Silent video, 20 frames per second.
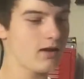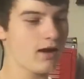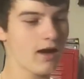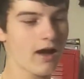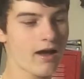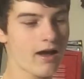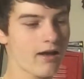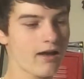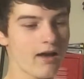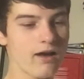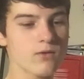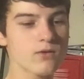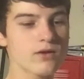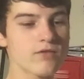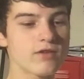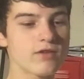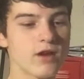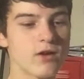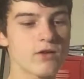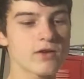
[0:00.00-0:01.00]
I don't
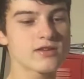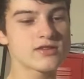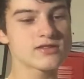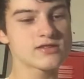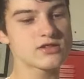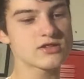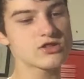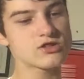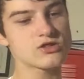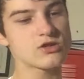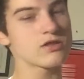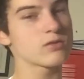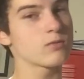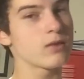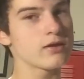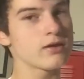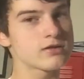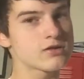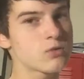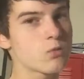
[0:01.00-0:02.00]
even know. It's just
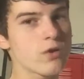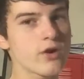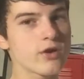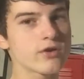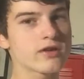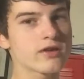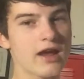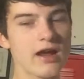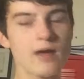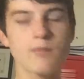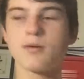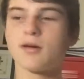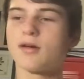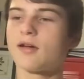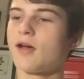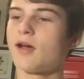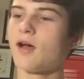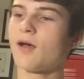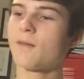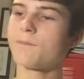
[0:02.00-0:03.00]
it's a weird game.
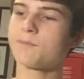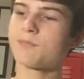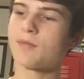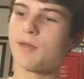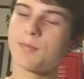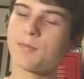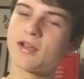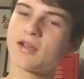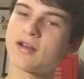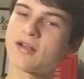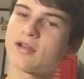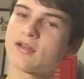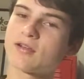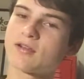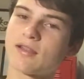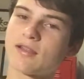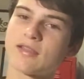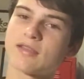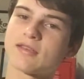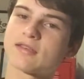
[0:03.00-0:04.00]
I'm not gonna
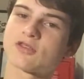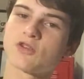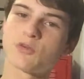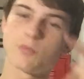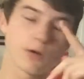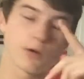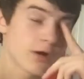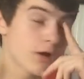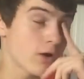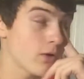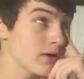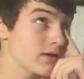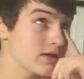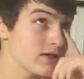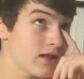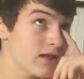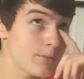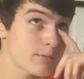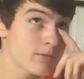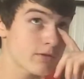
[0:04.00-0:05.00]
like super go
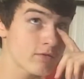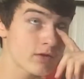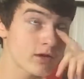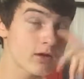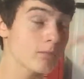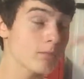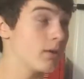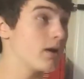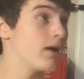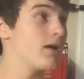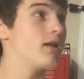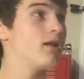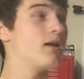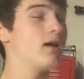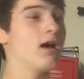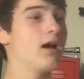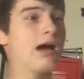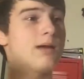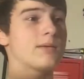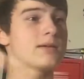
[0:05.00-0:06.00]
into depth of it, but
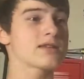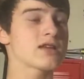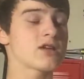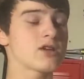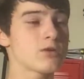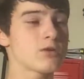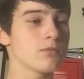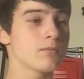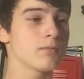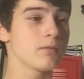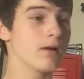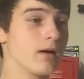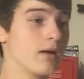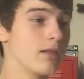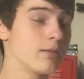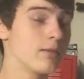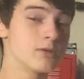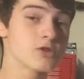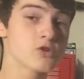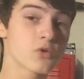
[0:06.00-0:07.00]
I'm gonna tell you
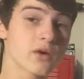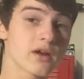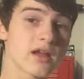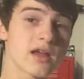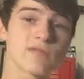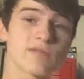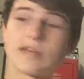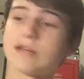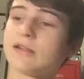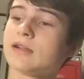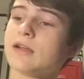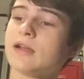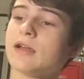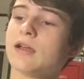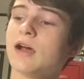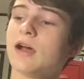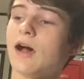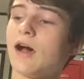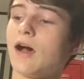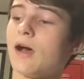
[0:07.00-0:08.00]
the majority of it.
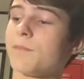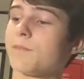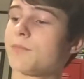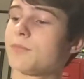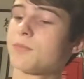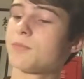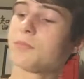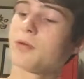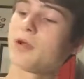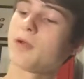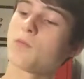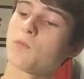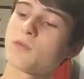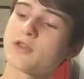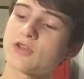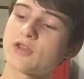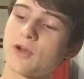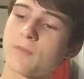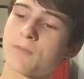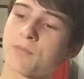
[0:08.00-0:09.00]
But
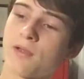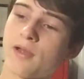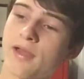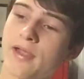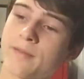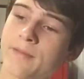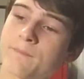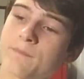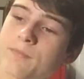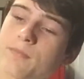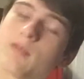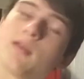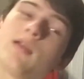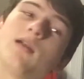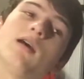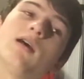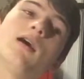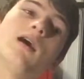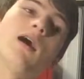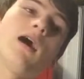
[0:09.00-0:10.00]
we started playing.
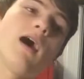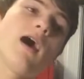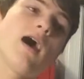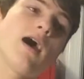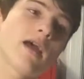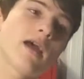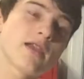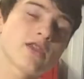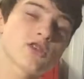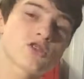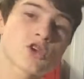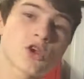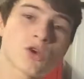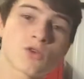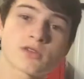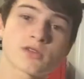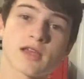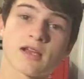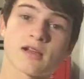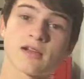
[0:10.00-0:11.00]
I
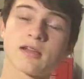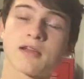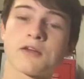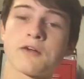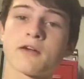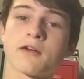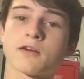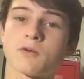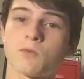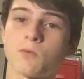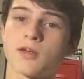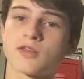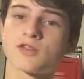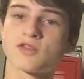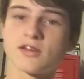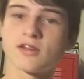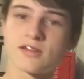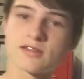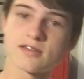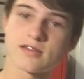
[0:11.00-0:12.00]
chose a cleric,
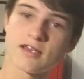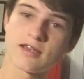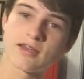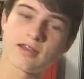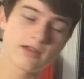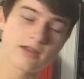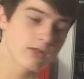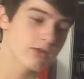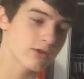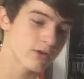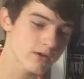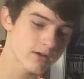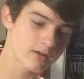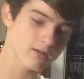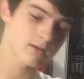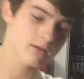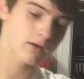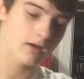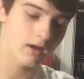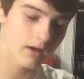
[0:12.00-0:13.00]
which is a healer.
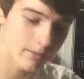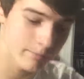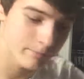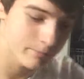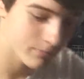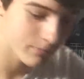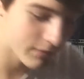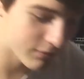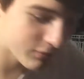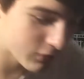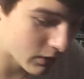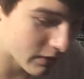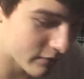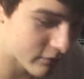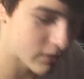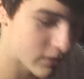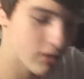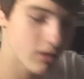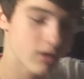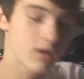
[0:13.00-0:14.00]
If you
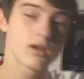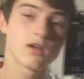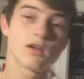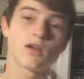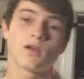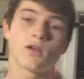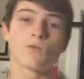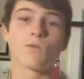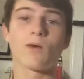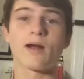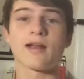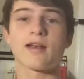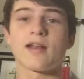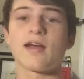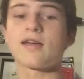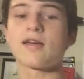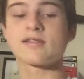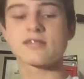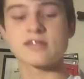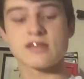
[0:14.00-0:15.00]
haven't
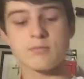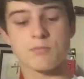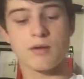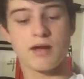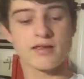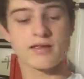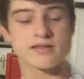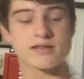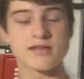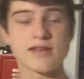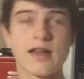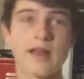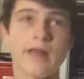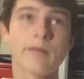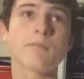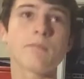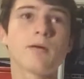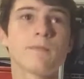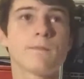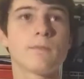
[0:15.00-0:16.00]
recognized it by its
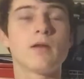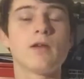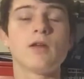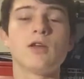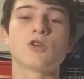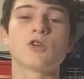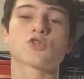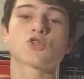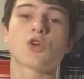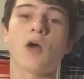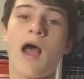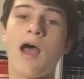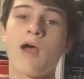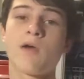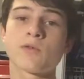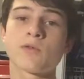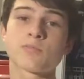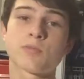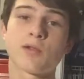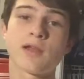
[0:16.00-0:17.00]
name, so
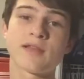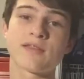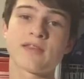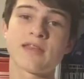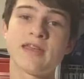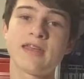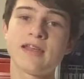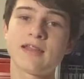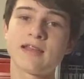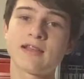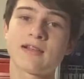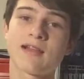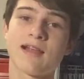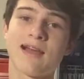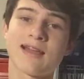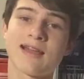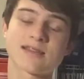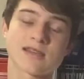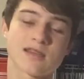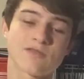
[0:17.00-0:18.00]
I was playing the healing
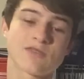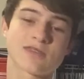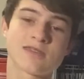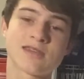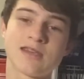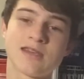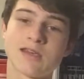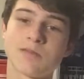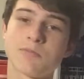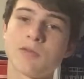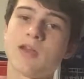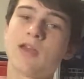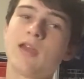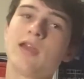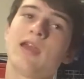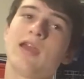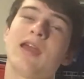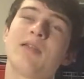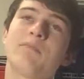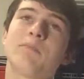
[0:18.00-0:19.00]
class of the team,
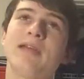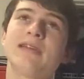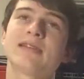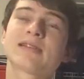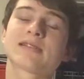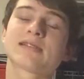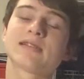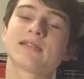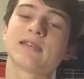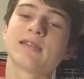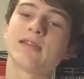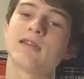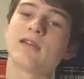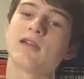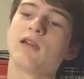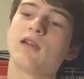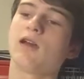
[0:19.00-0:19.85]
and basically,